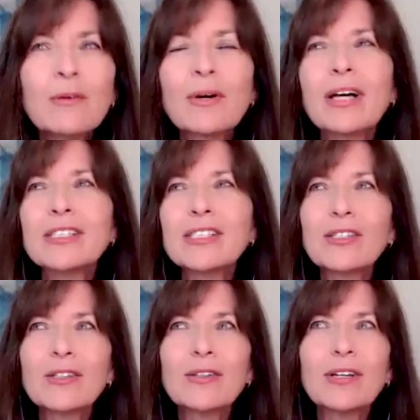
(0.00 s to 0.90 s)
Well, and
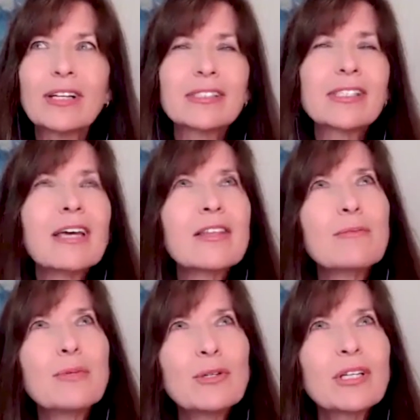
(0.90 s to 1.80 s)
so, so, the
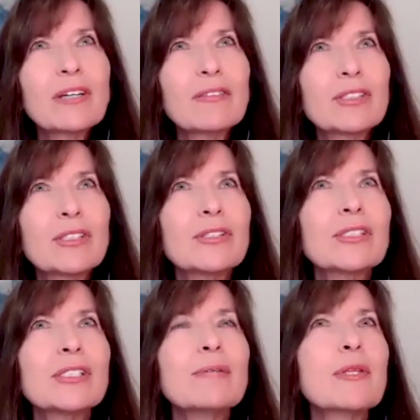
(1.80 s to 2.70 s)
beauty of it too,
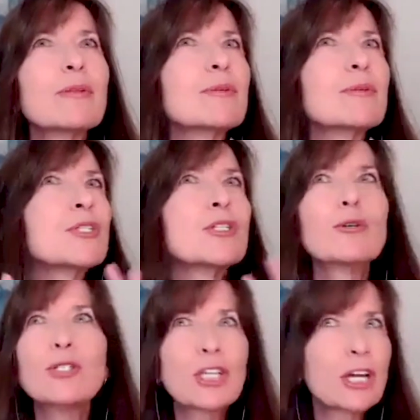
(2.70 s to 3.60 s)
seeing that there's
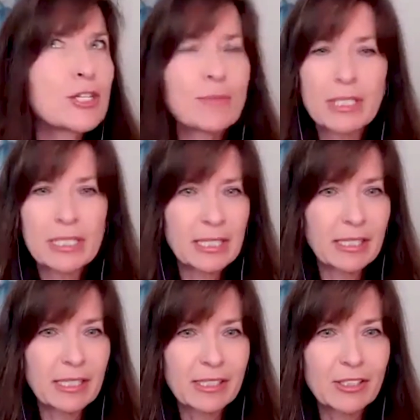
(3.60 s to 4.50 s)
no judgment
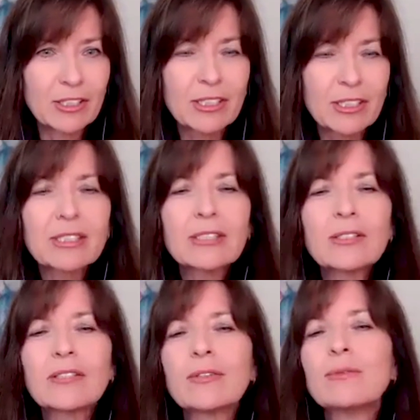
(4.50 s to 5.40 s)
in this, just
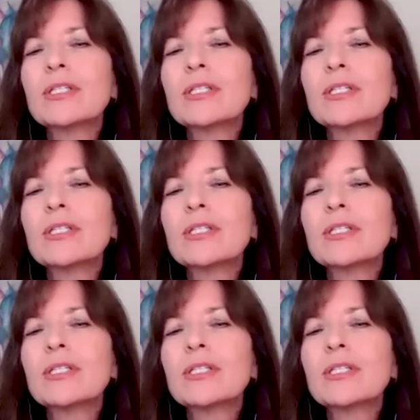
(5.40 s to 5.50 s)
sort of no.